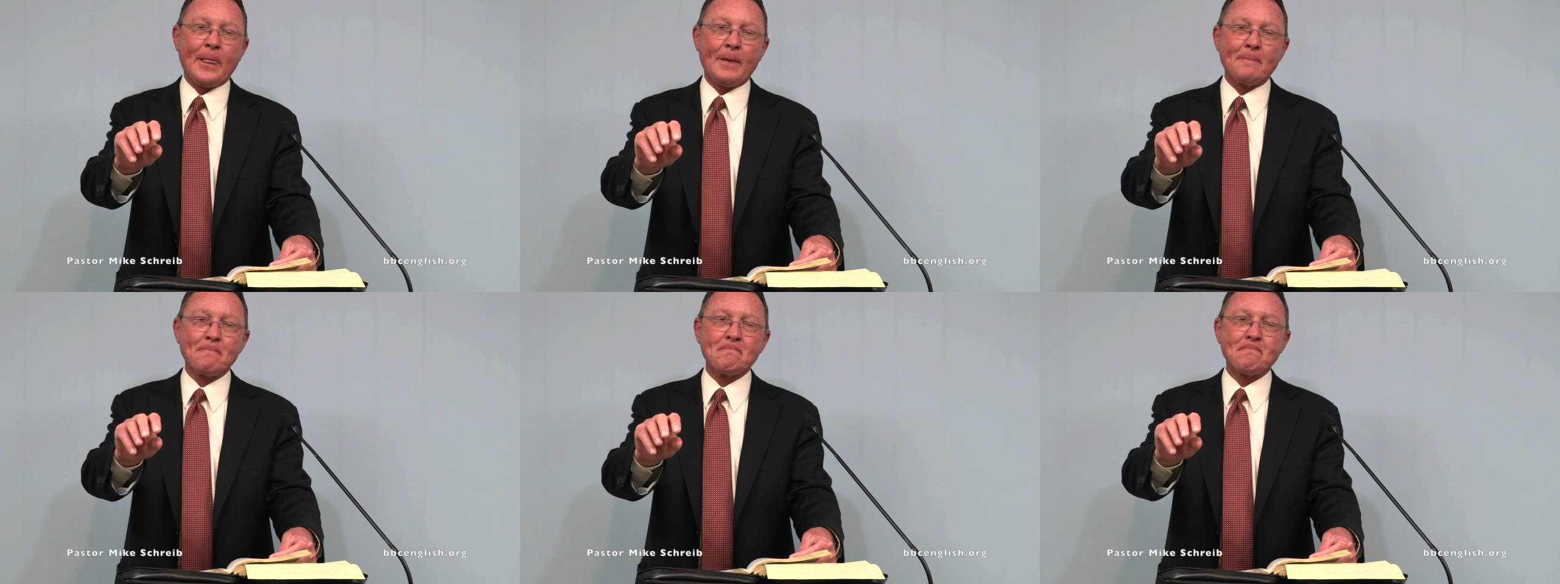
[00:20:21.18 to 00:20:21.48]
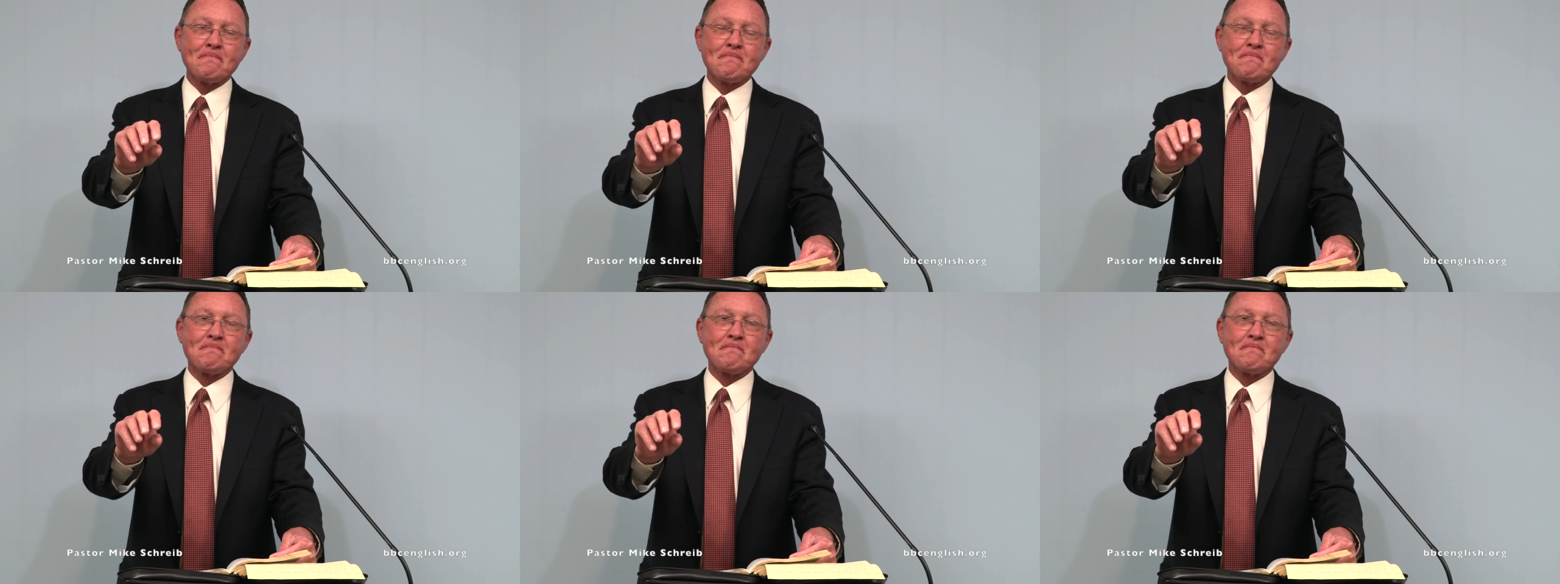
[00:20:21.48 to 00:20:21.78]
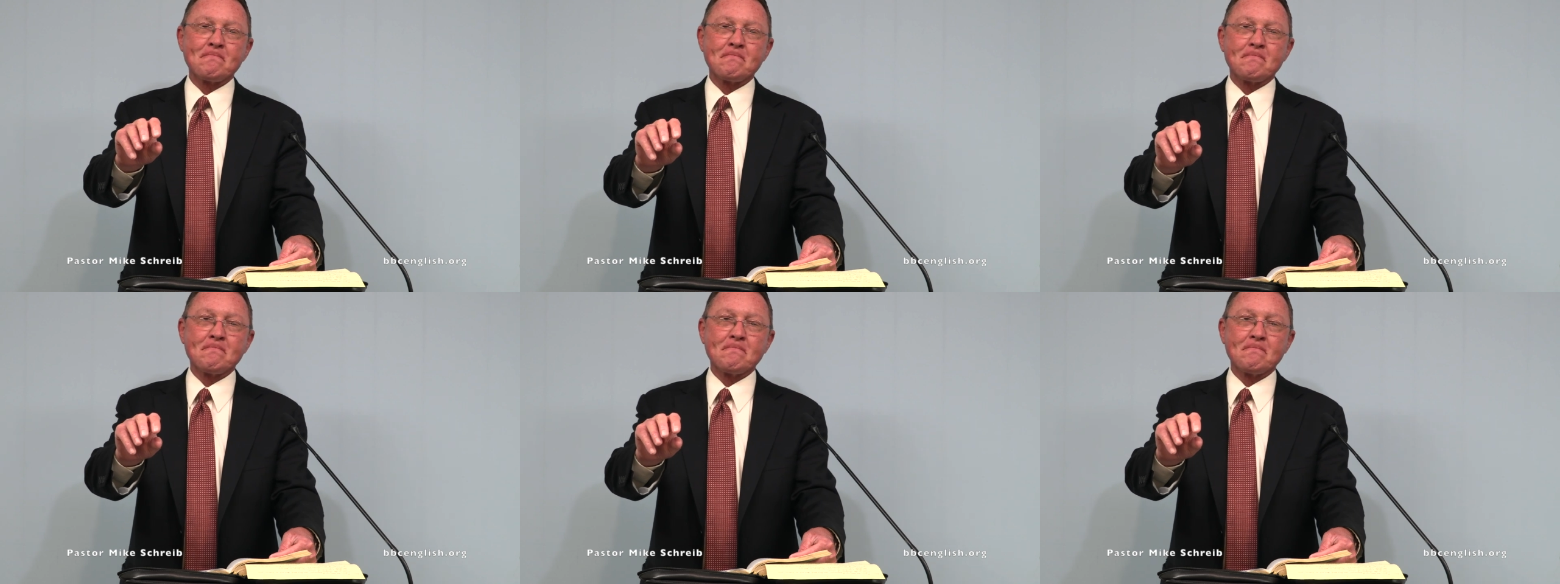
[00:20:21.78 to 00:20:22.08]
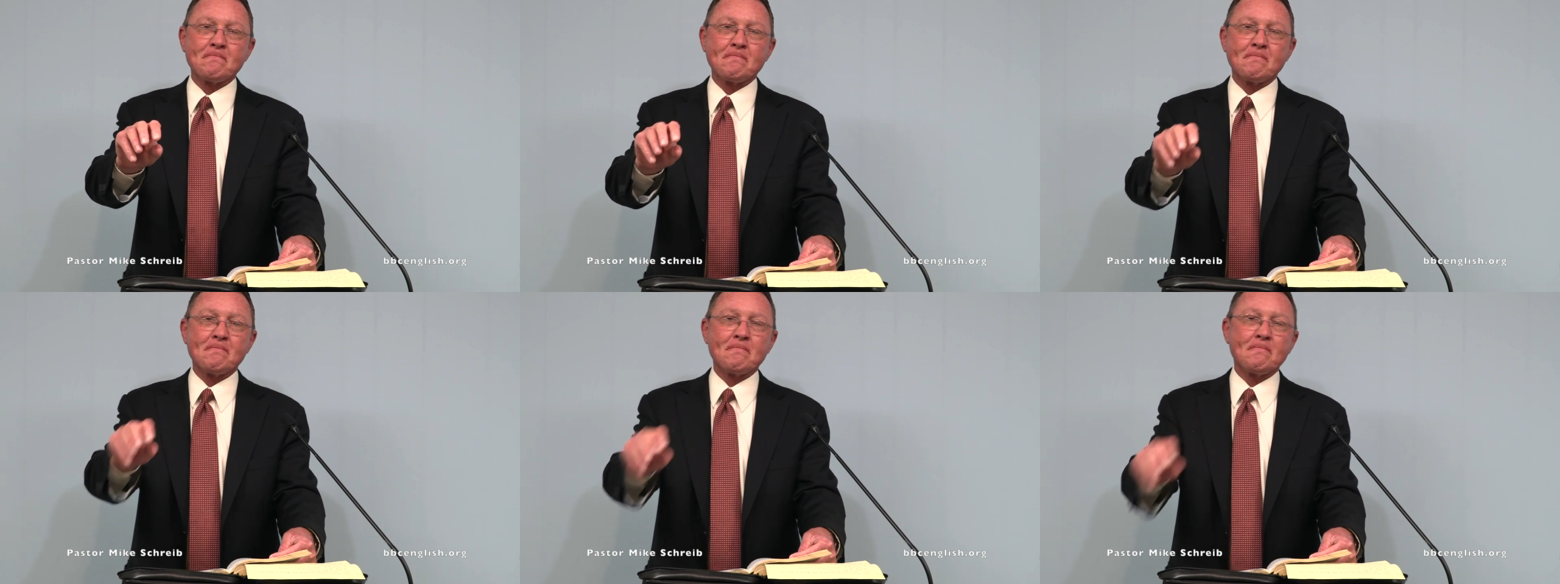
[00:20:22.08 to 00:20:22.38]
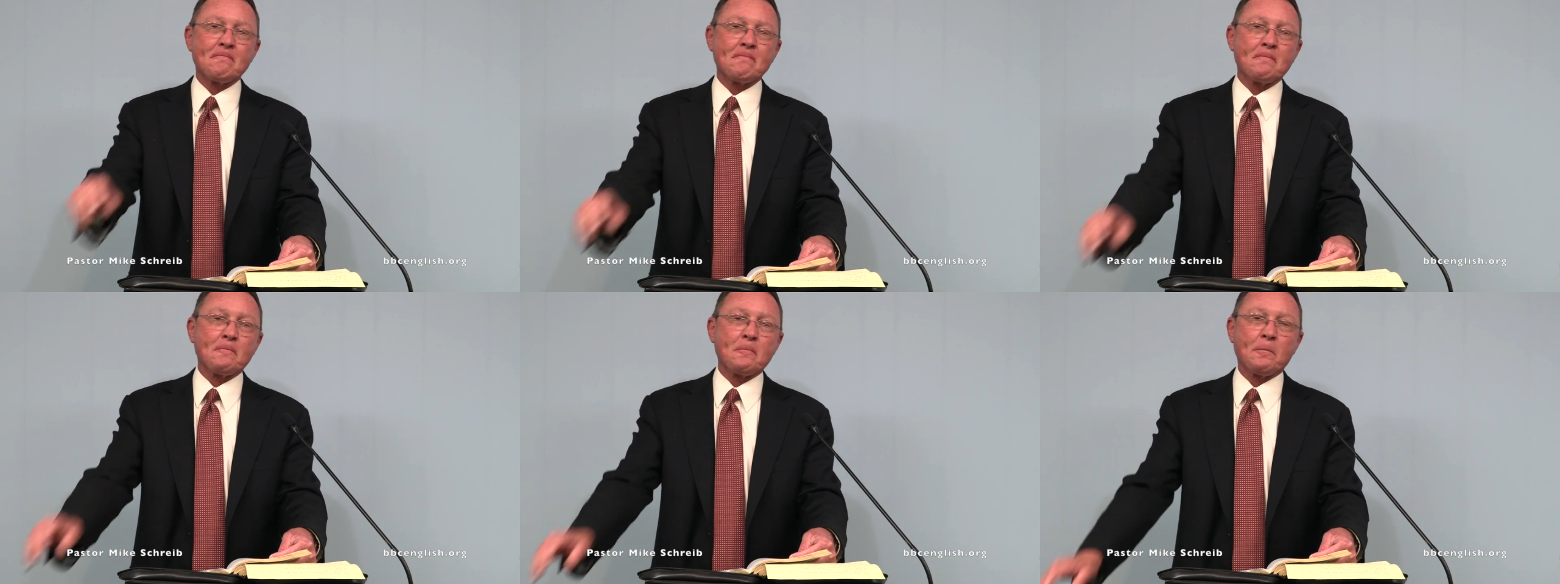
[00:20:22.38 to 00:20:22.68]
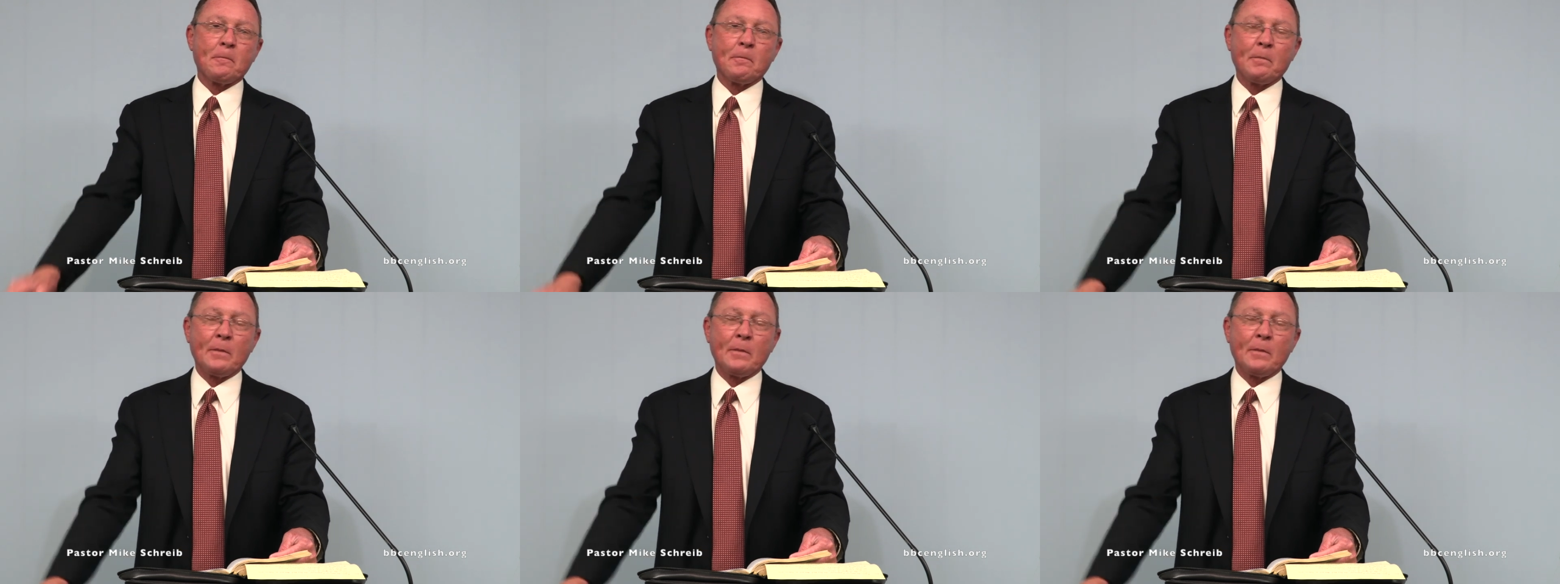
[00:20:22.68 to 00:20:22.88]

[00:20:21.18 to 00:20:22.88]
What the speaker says: Nobody speaks.